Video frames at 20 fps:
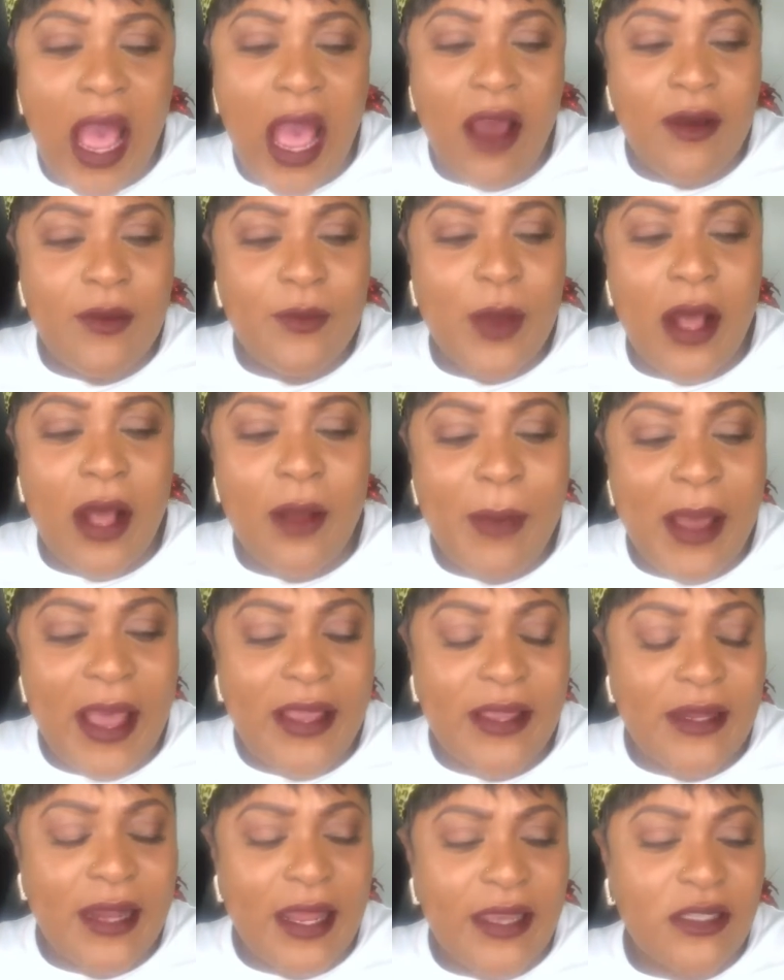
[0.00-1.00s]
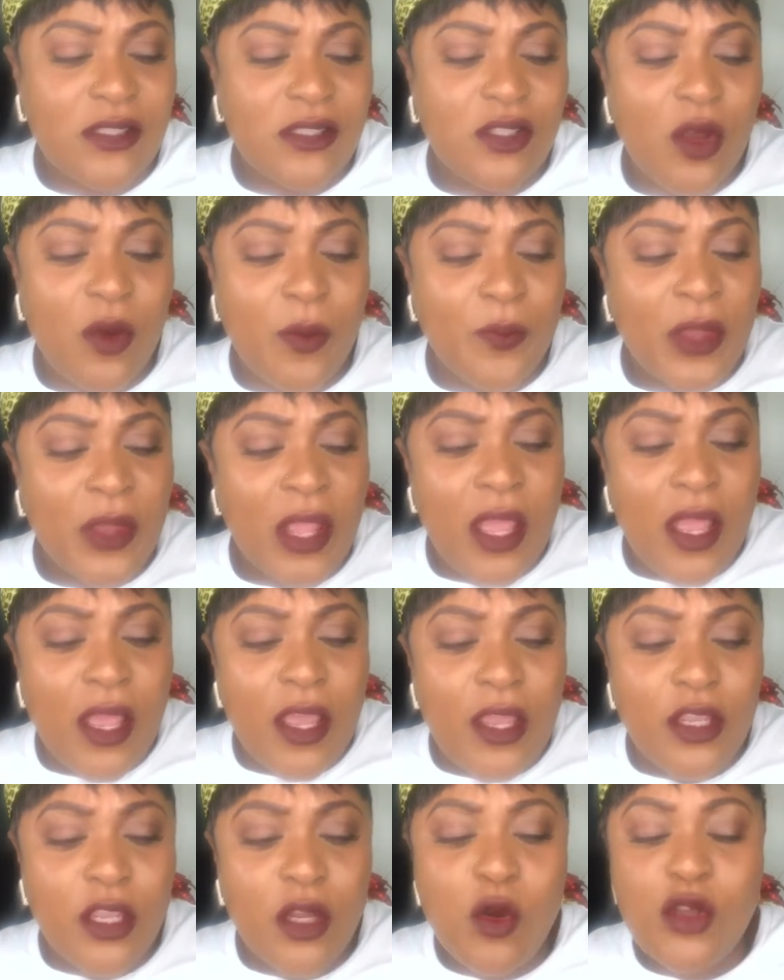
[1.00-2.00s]
I'll buy like some,
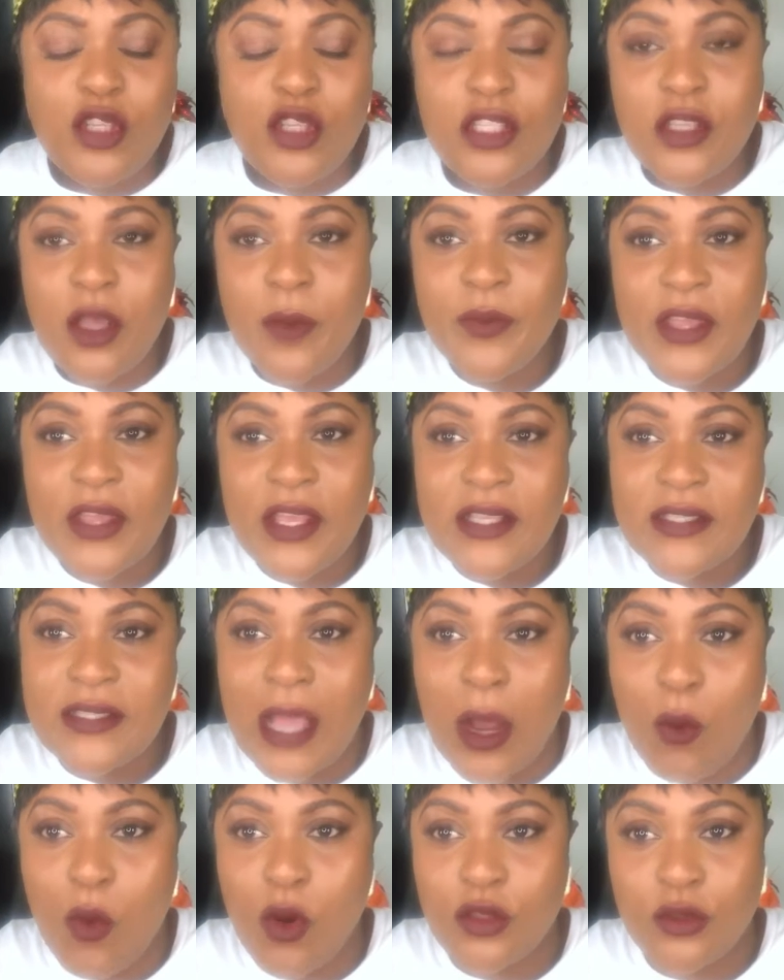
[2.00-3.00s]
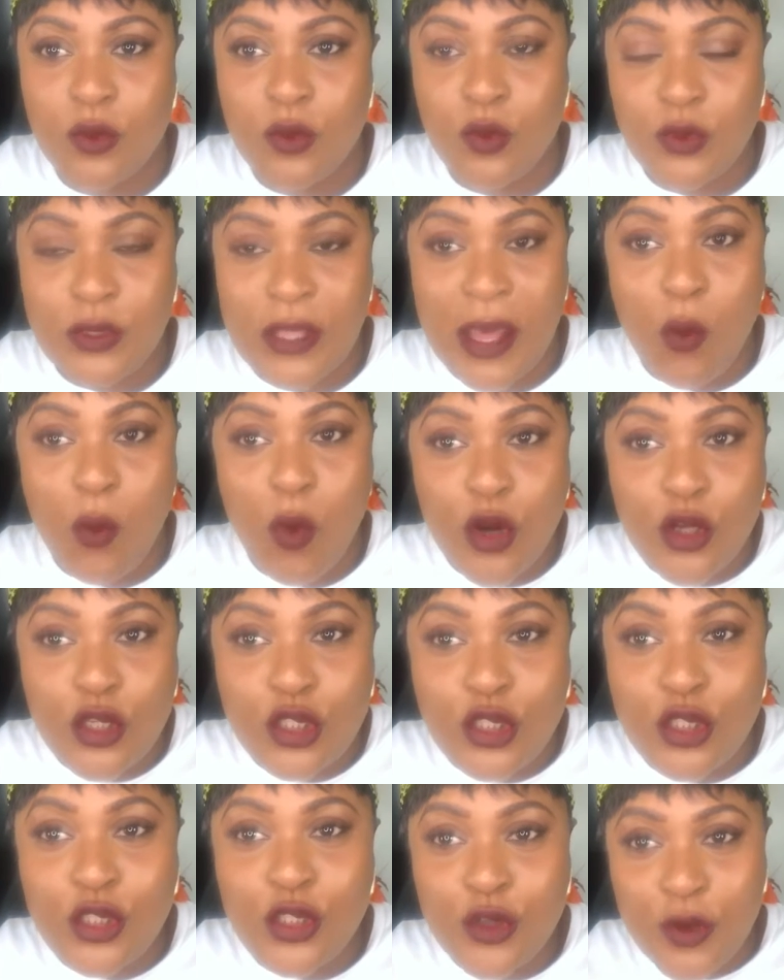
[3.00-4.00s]
just some things that
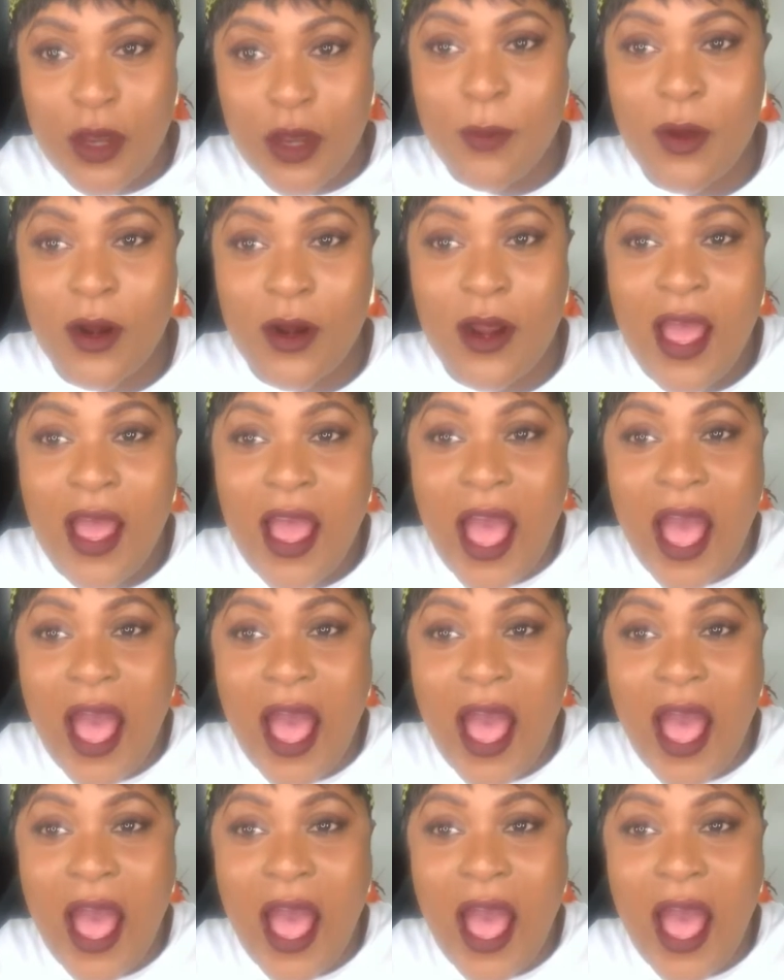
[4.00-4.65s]
weren't durable.